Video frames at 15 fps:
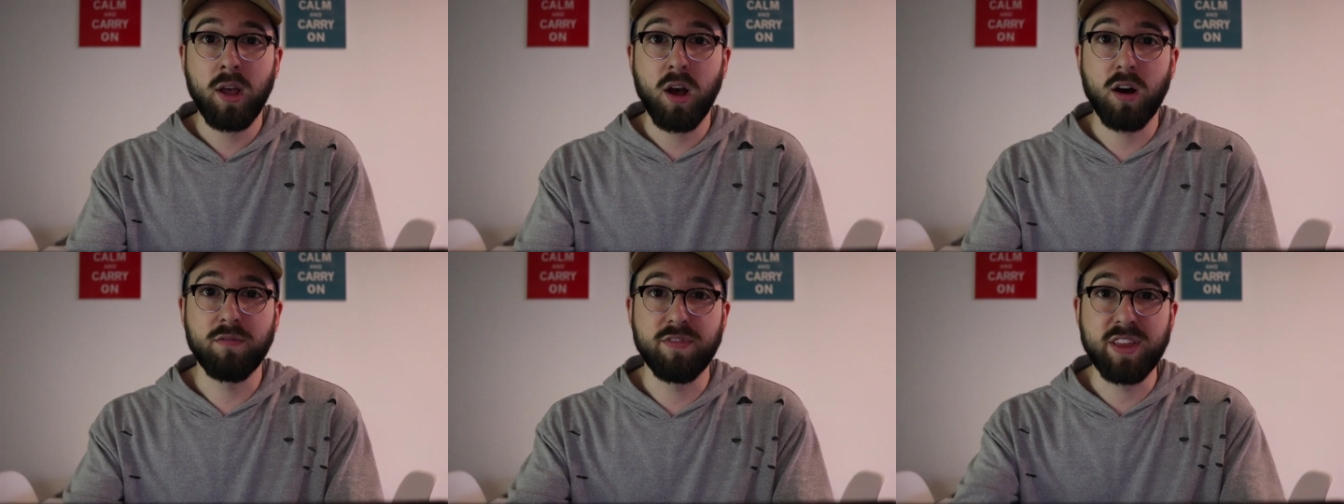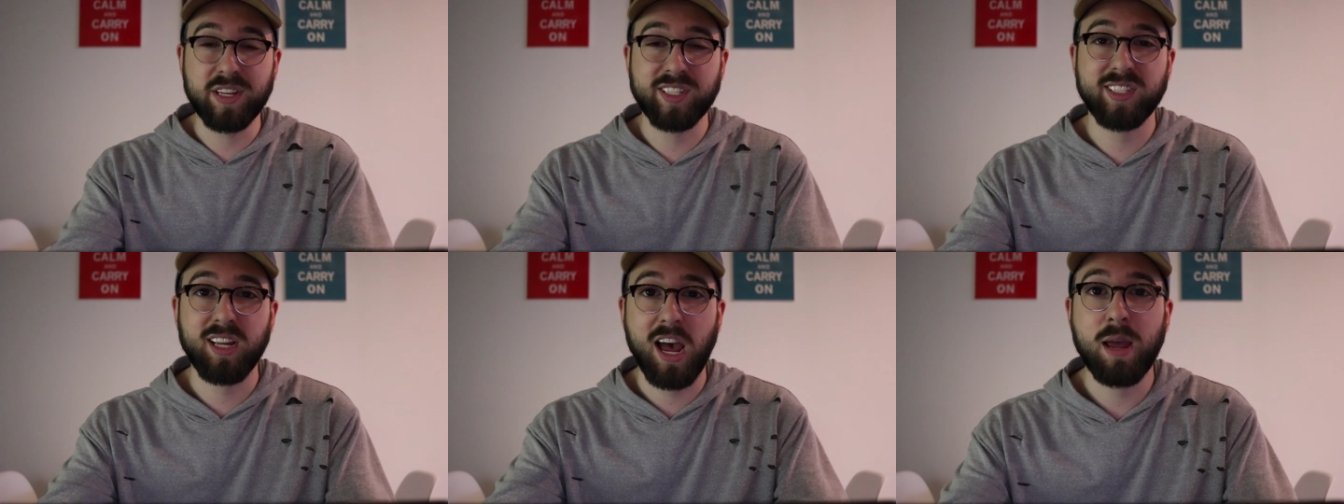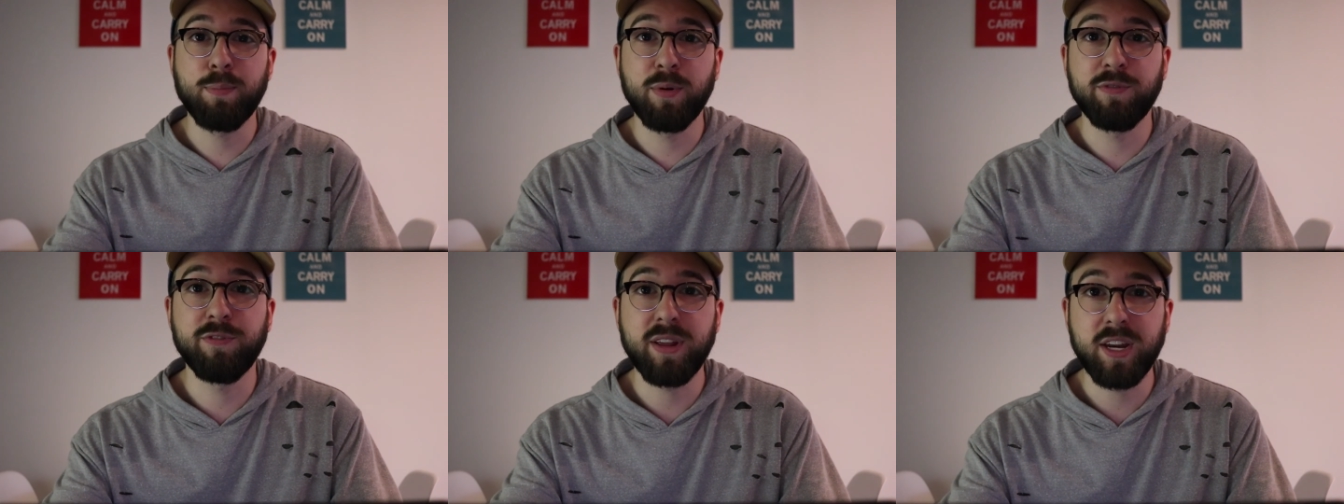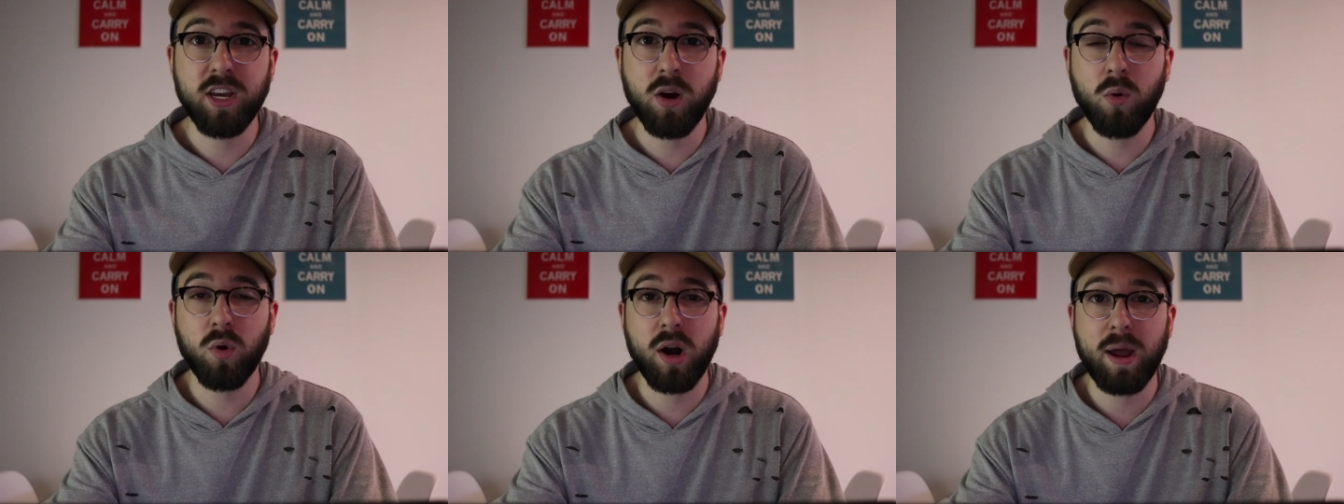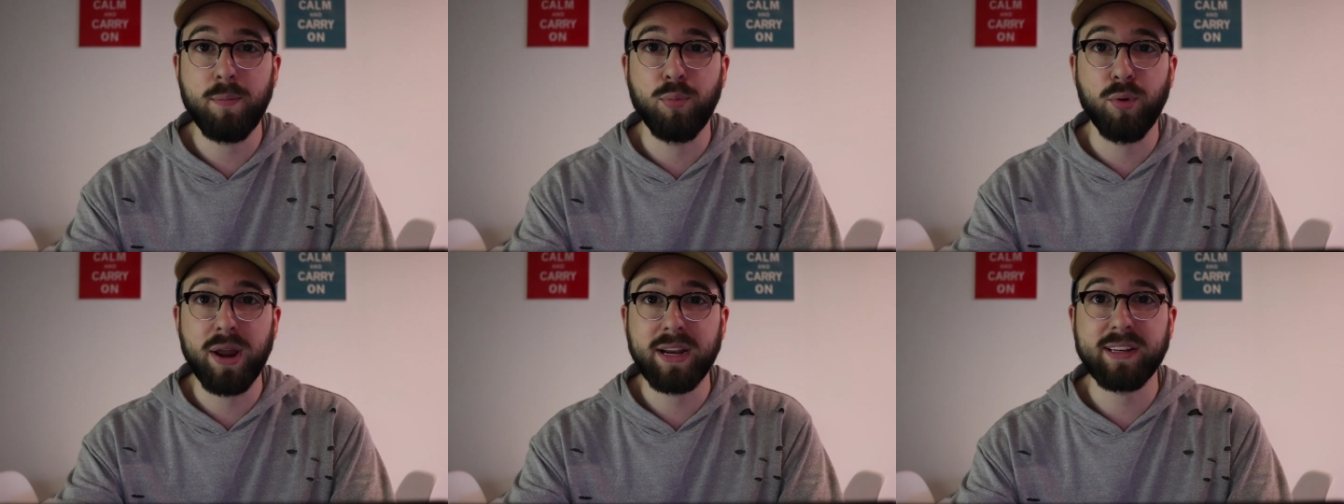of this type of video where I
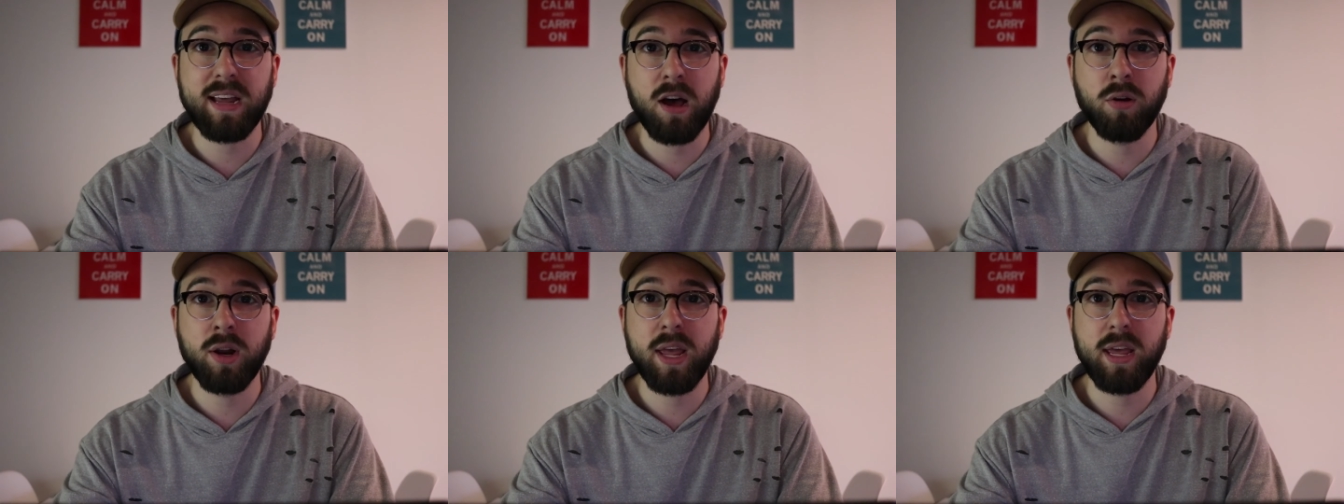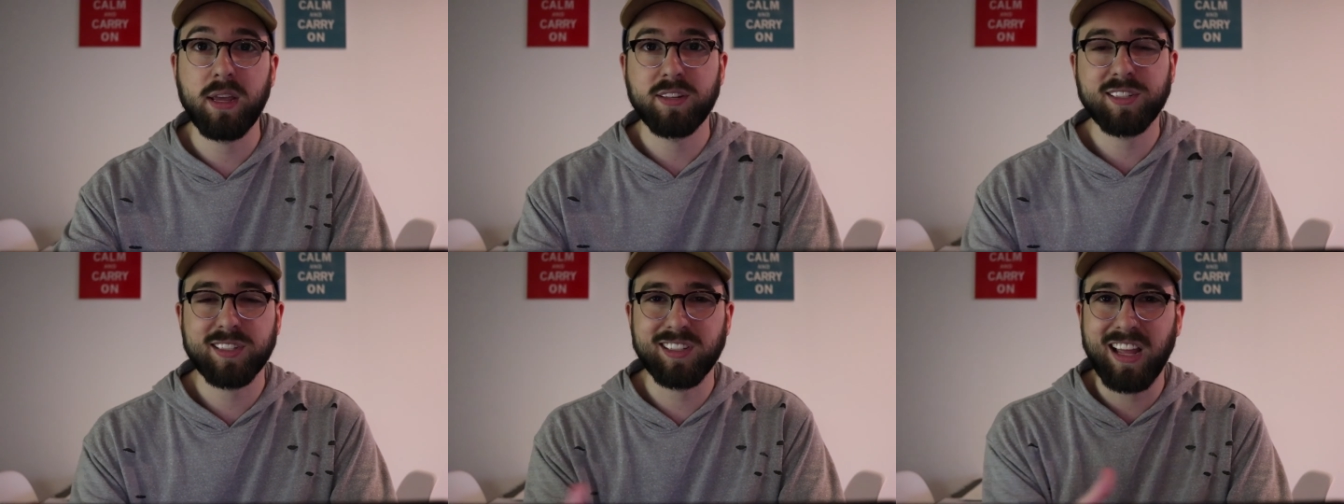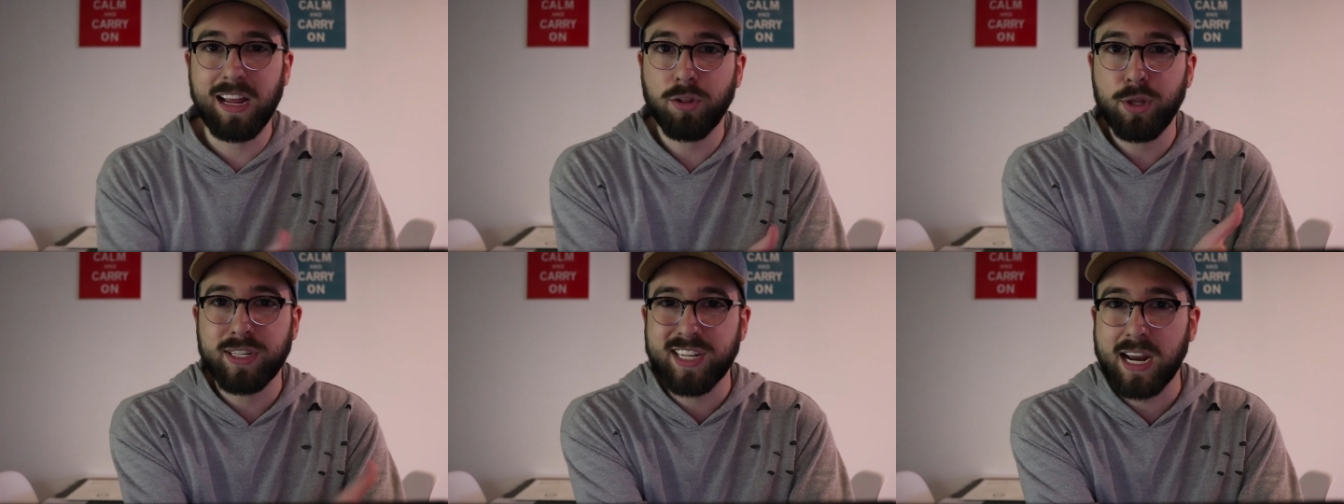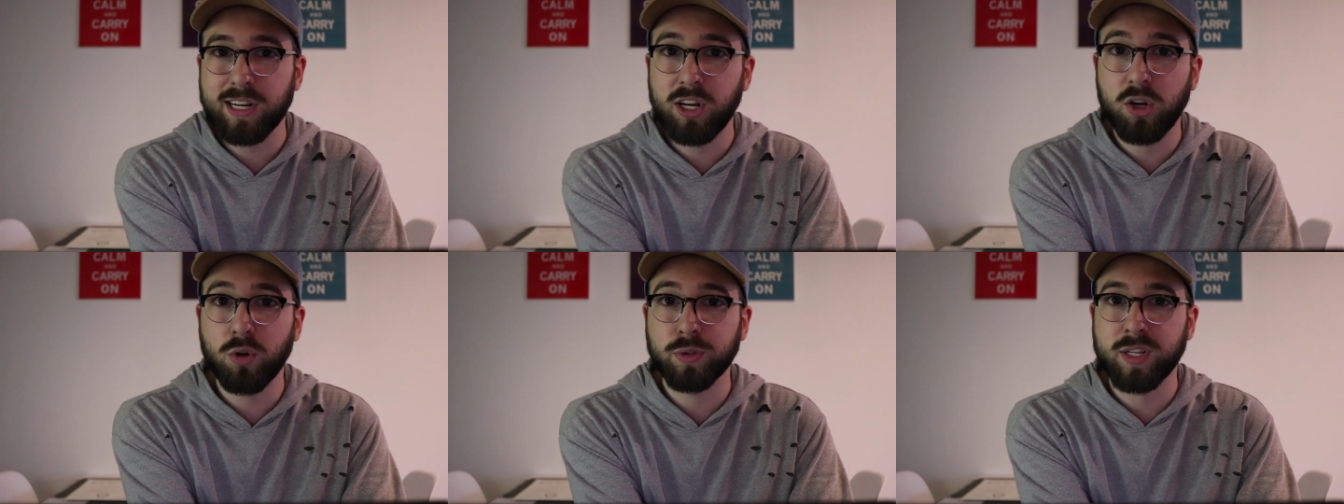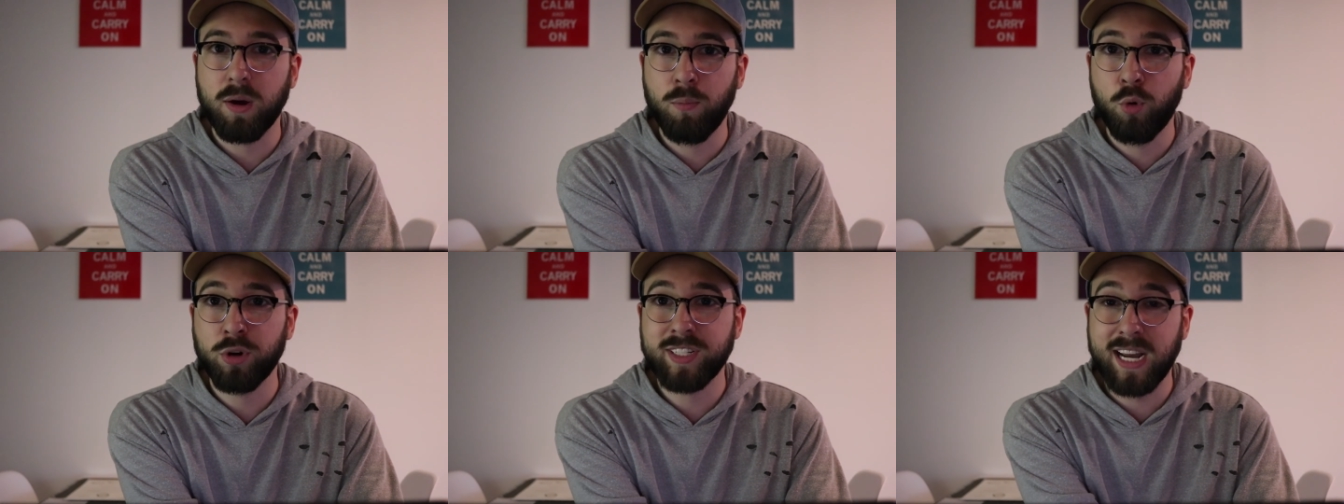break down a slightly technical,
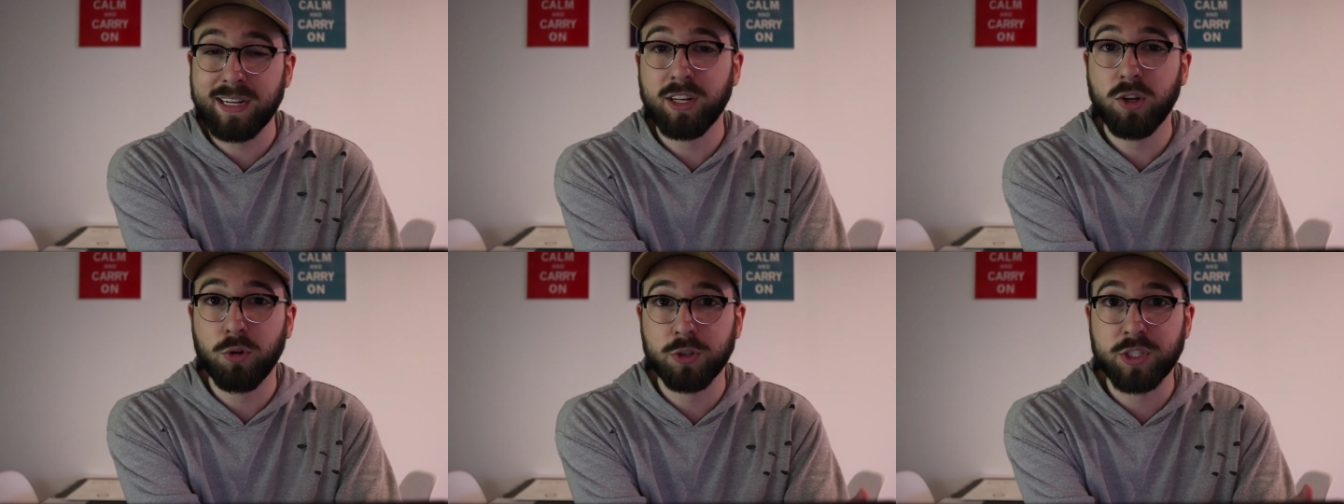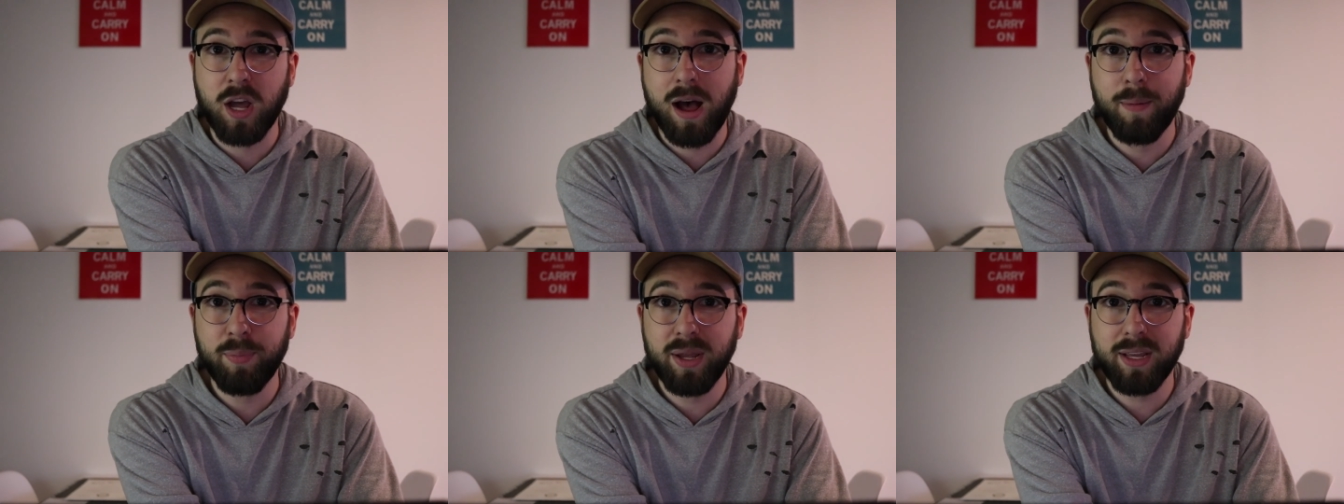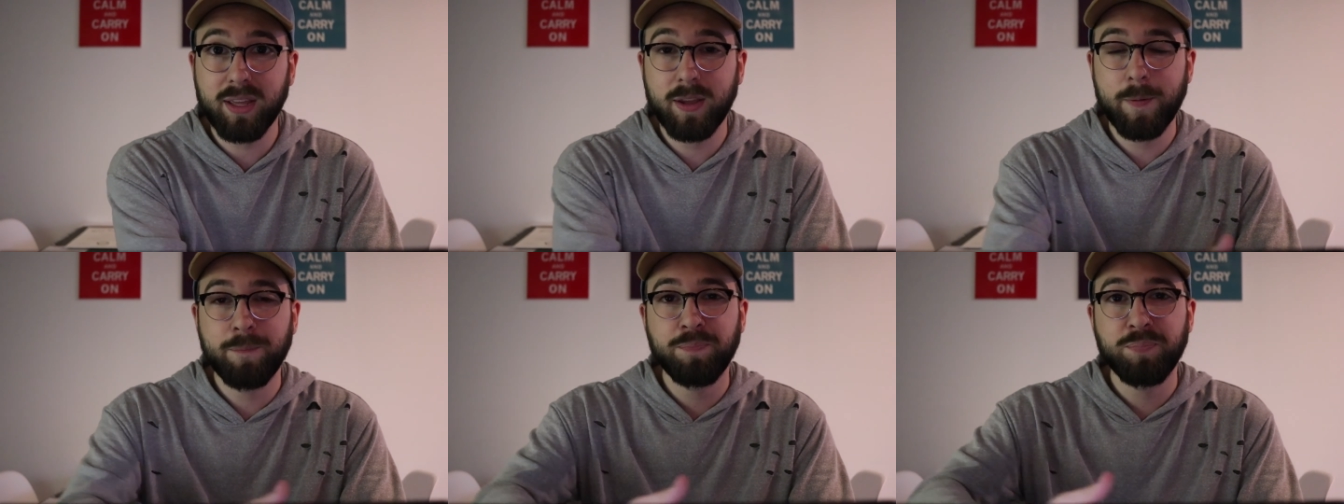more technical topic